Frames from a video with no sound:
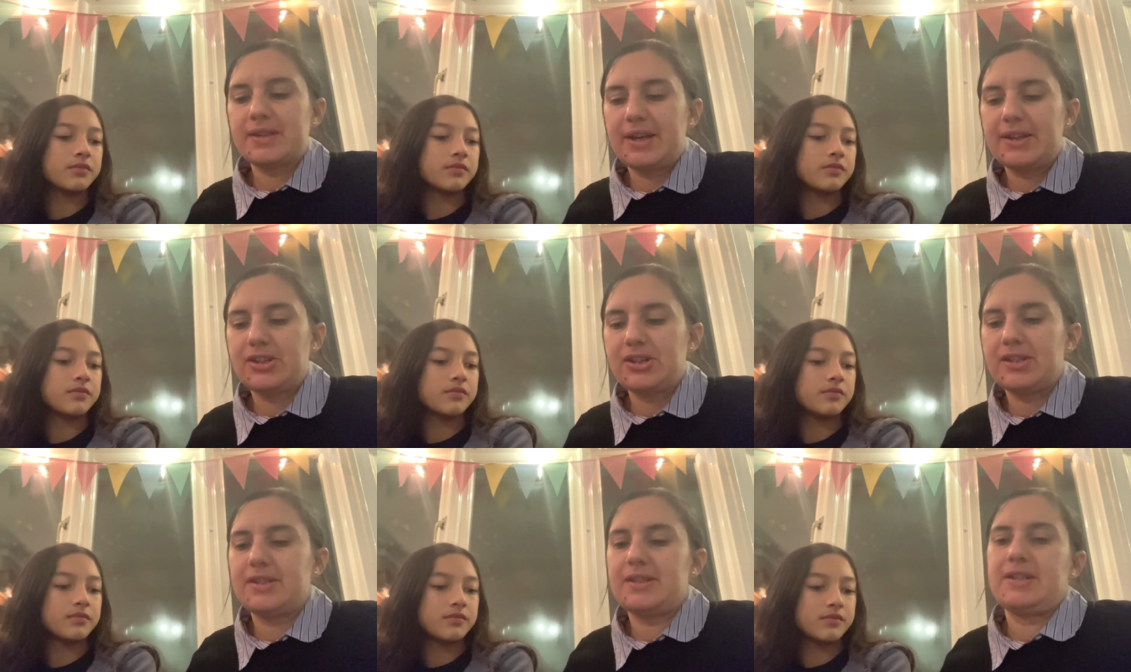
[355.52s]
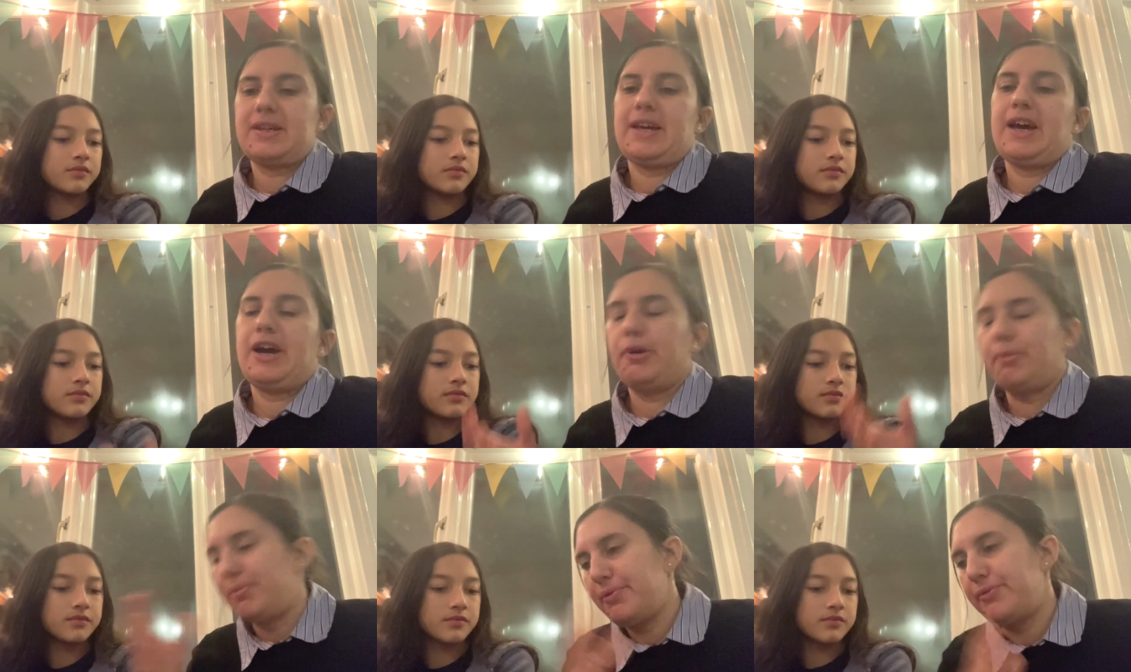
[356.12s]
Speaker 1: that just
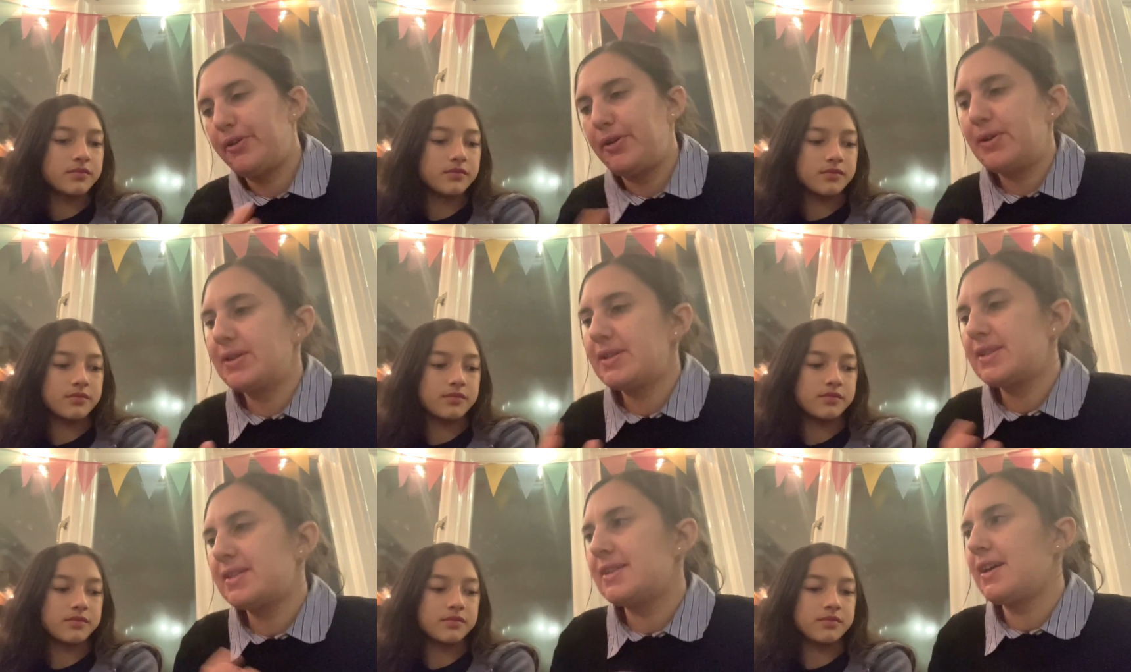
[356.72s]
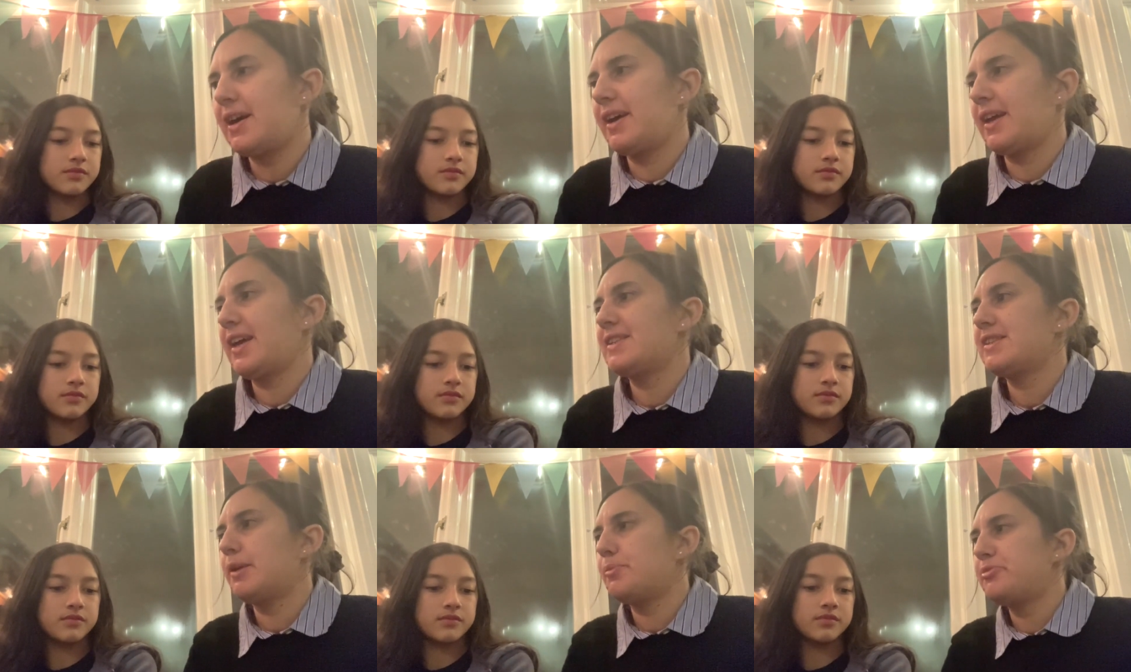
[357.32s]
help focus, I guess,
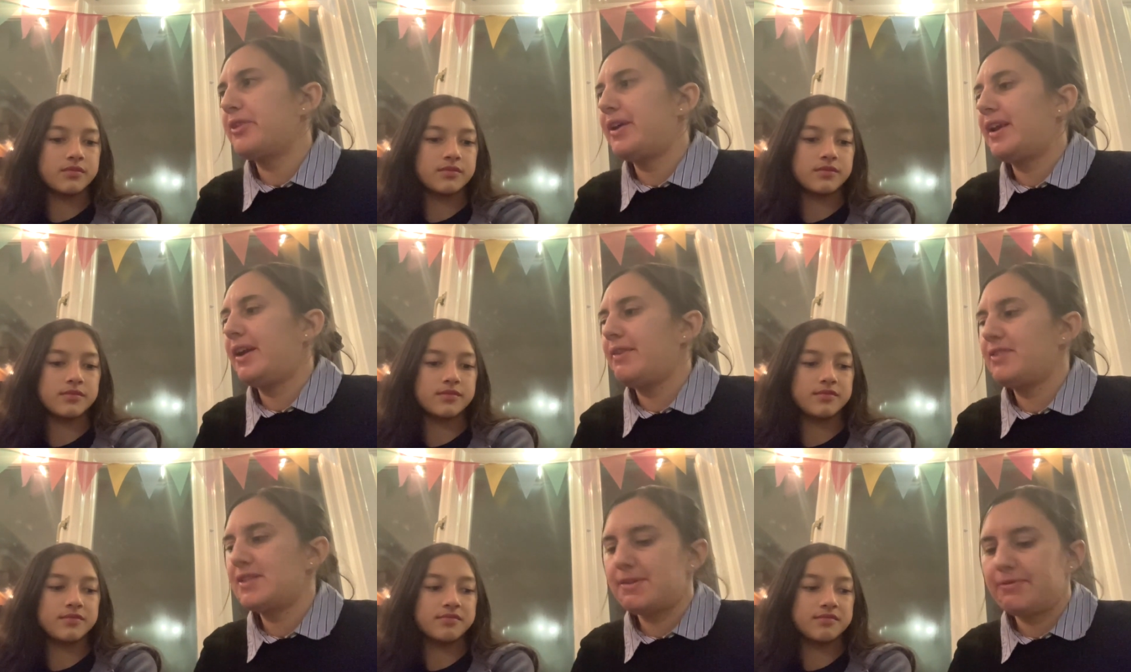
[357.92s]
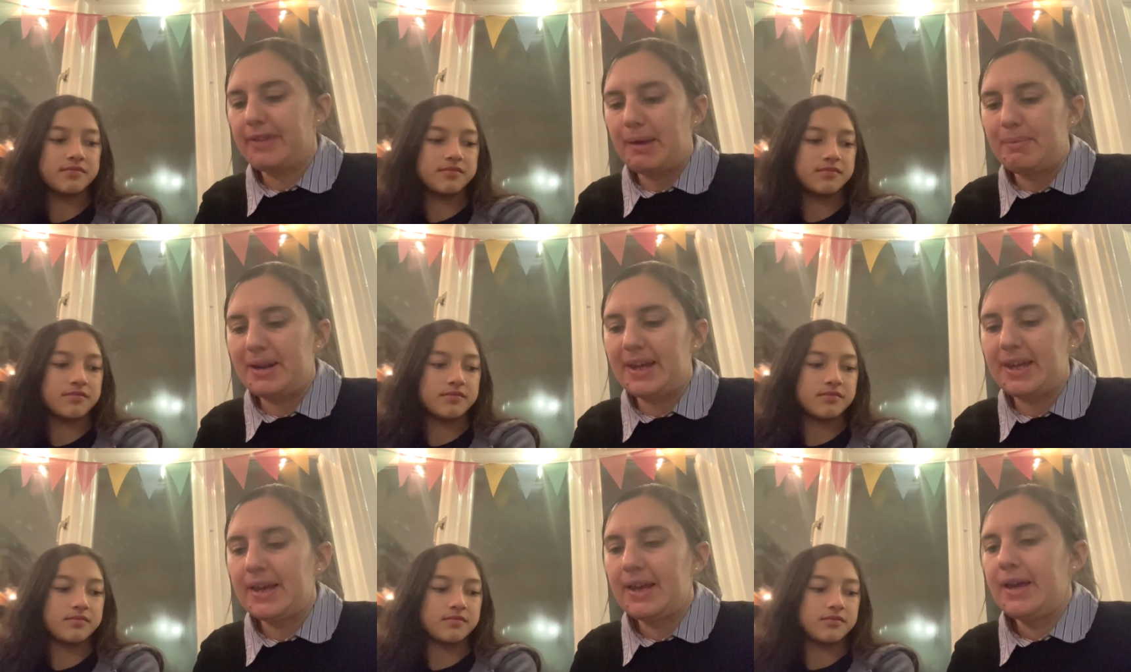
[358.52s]
our prayer life as a
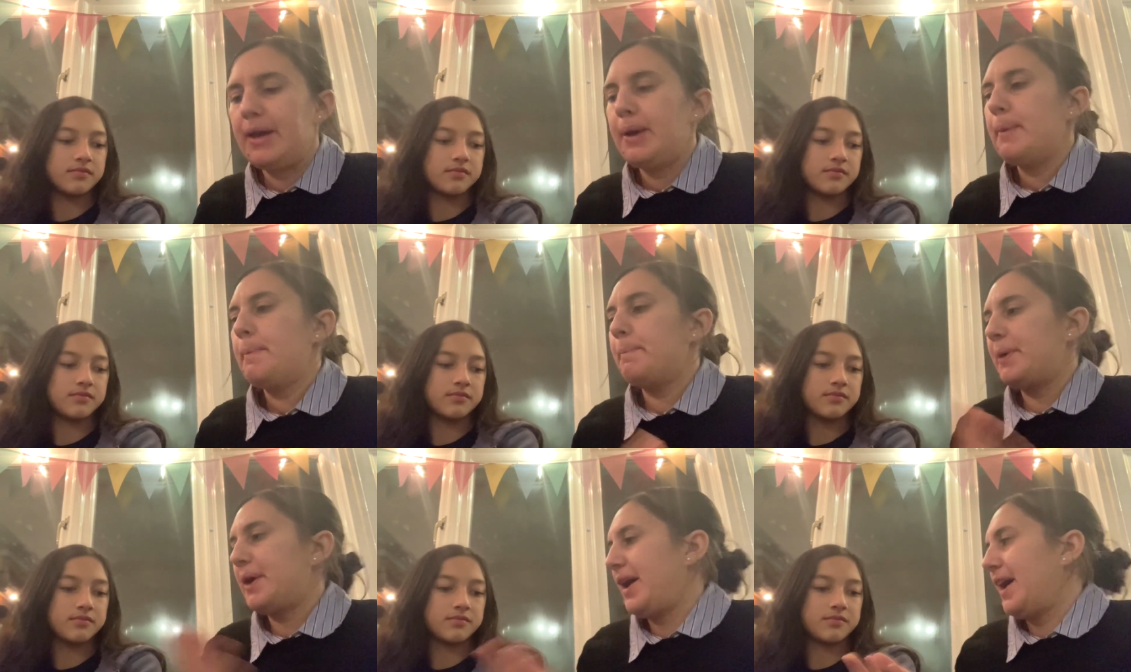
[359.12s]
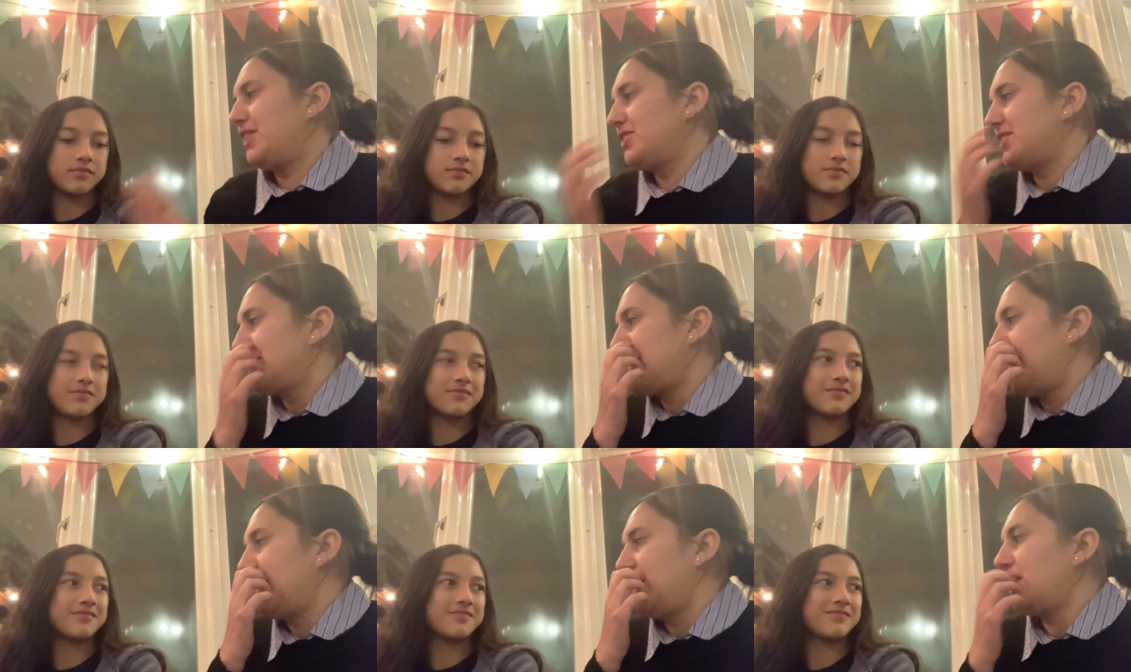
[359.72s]
family. But as you
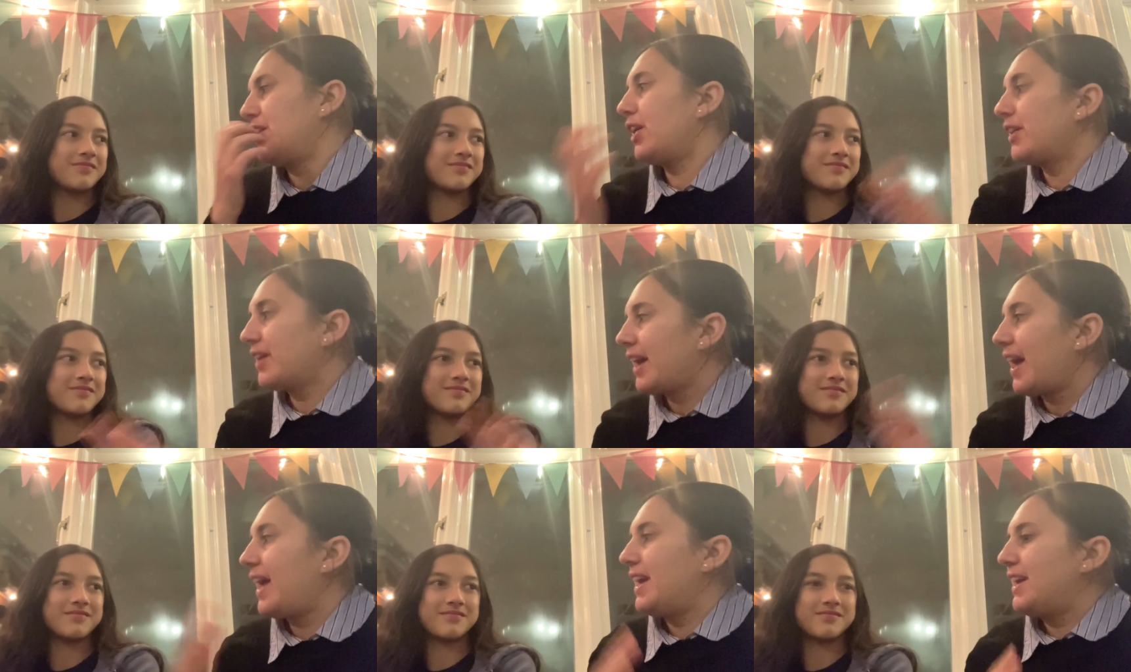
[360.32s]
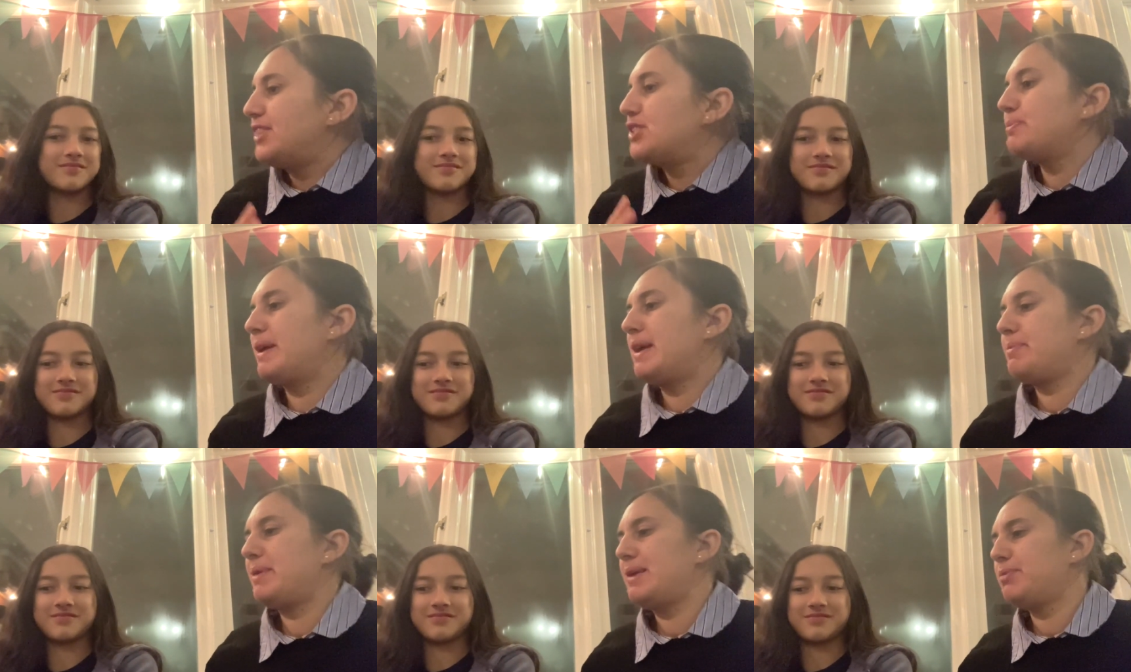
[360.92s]
say, the younger age
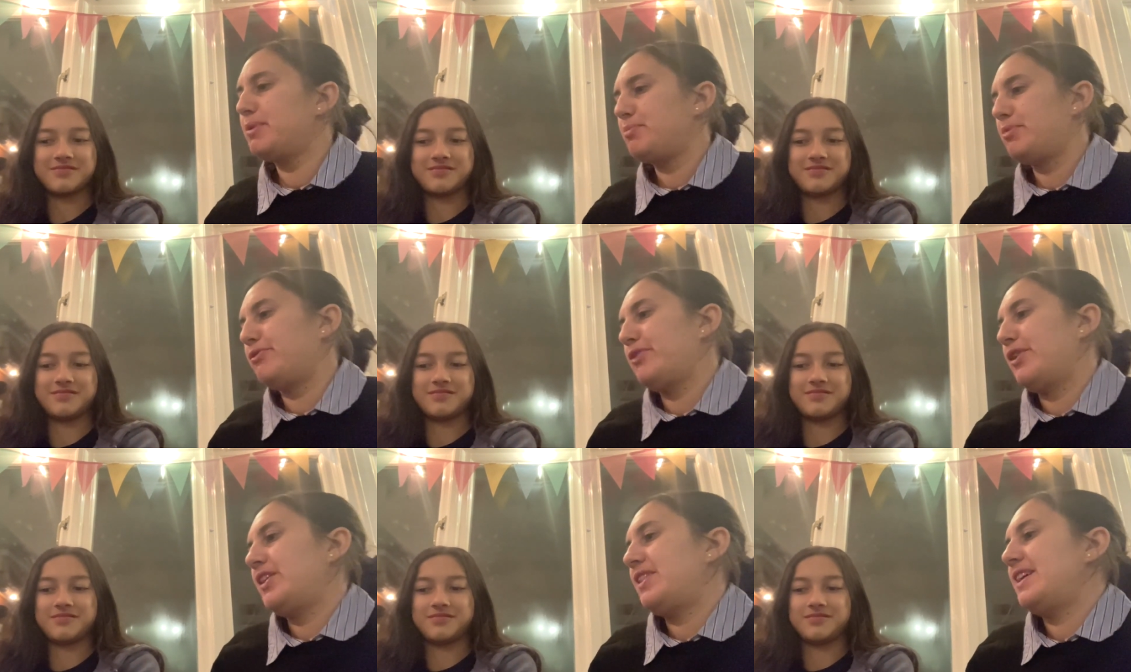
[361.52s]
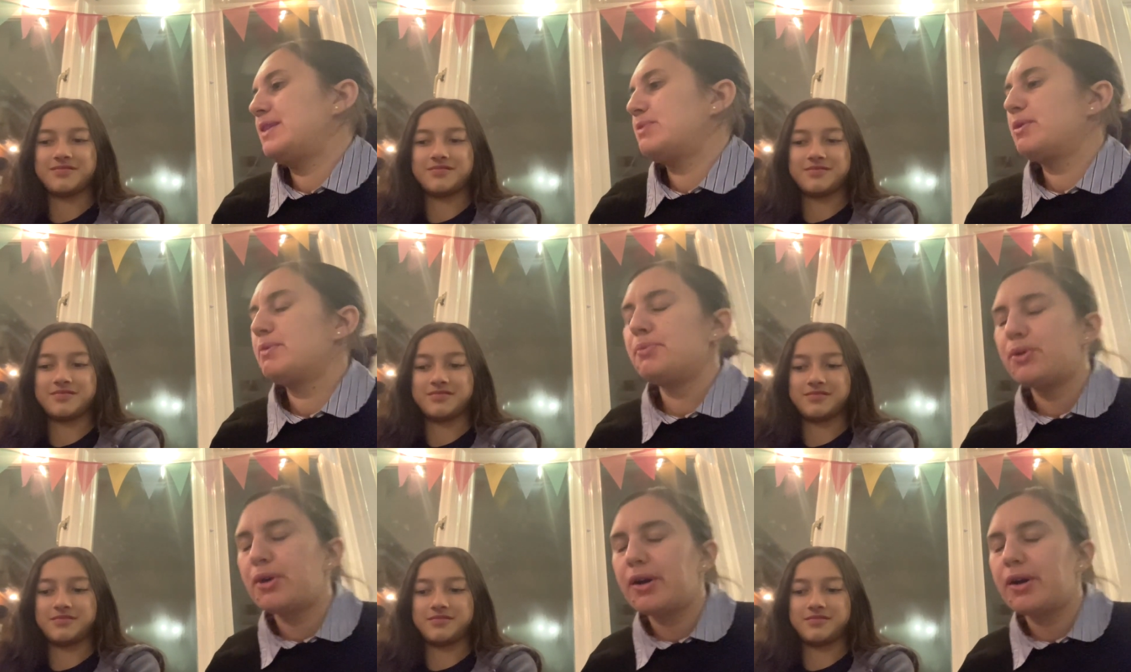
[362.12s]
maybe would prefer things with more